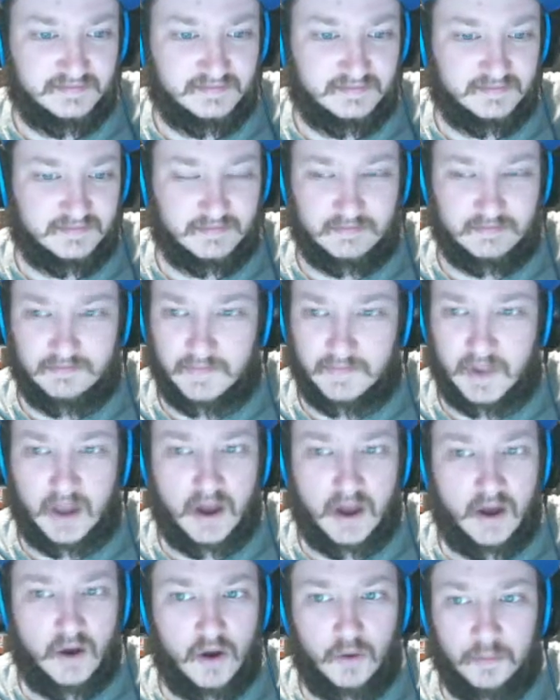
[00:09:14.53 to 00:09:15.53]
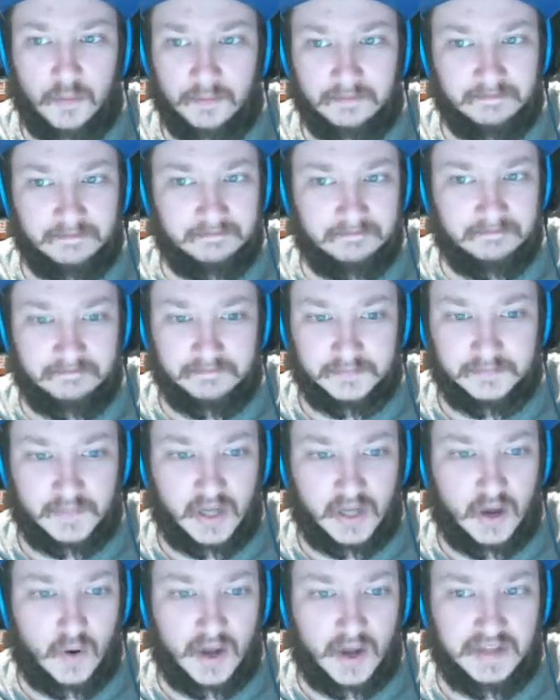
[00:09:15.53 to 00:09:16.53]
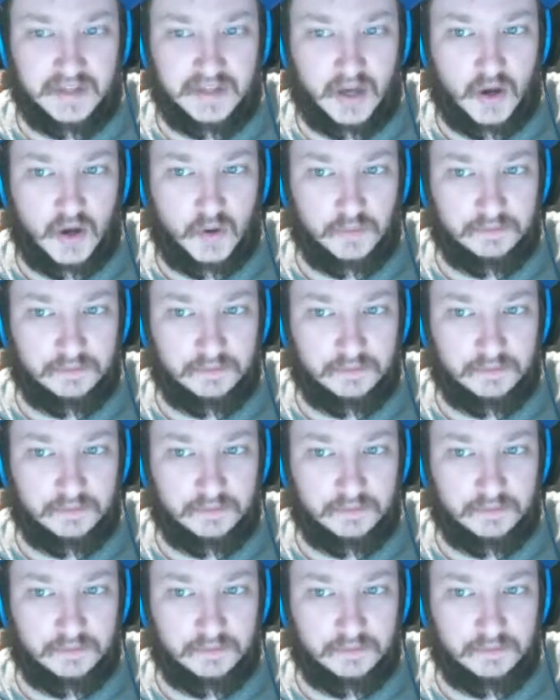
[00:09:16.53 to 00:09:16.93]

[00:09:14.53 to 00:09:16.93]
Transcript: where we get no, no, I don't.